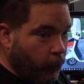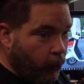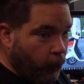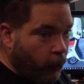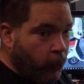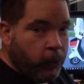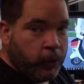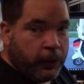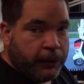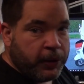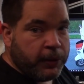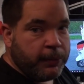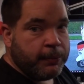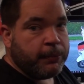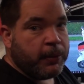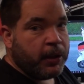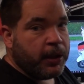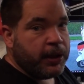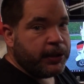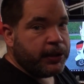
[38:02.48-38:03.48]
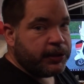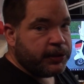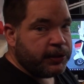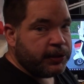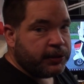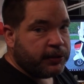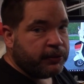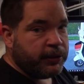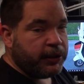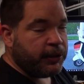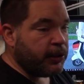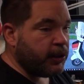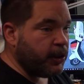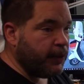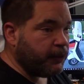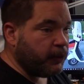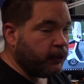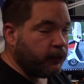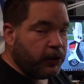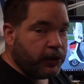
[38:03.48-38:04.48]
All of them minus the screen. I'd
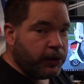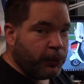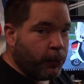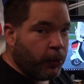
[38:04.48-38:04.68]
love to find a